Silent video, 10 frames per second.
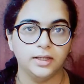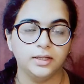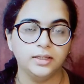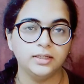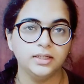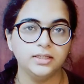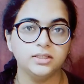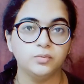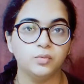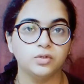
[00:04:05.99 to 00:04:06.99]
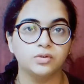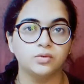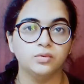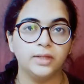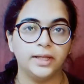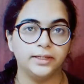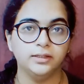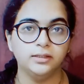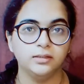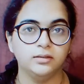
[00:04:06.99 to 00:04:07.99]
In case you want to
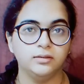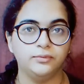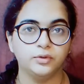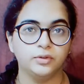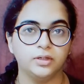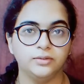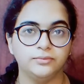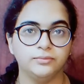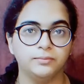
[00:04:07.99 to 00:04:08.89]
edit a photograph